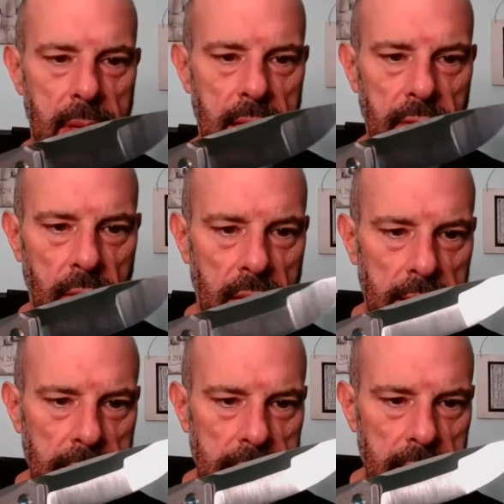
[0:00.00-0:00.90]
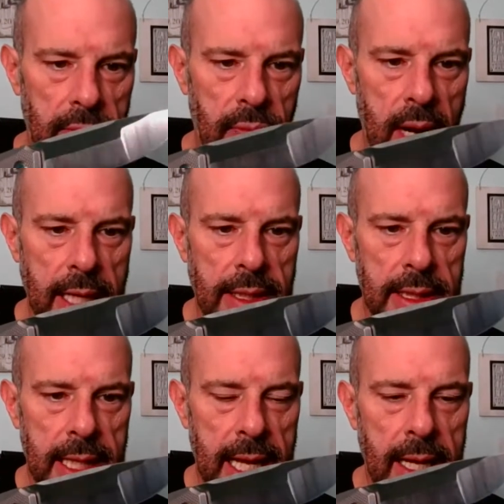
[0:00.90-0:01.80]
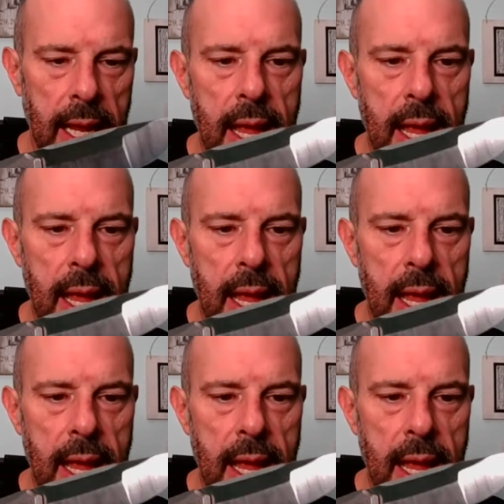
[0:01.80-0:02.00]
That's okay. Look at the grind on that.